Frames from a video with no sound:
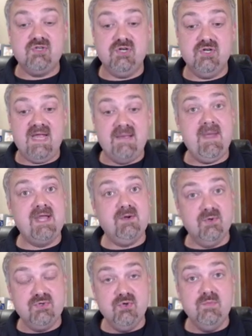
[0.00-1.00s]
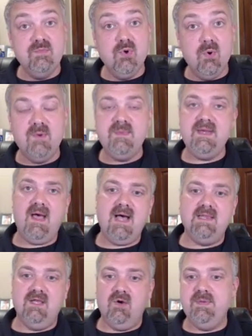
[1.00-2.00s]
structure, a microtubule would be
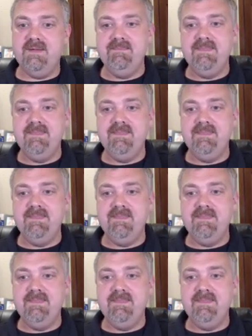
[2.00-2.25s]
hollow.